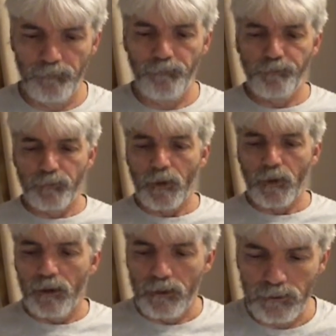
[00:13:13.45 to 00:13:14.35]
in the
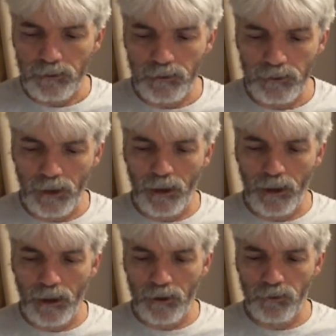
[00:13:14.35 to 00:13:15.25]
spiritual
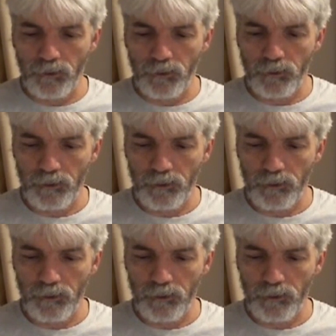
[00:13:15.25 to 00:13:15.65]
realm,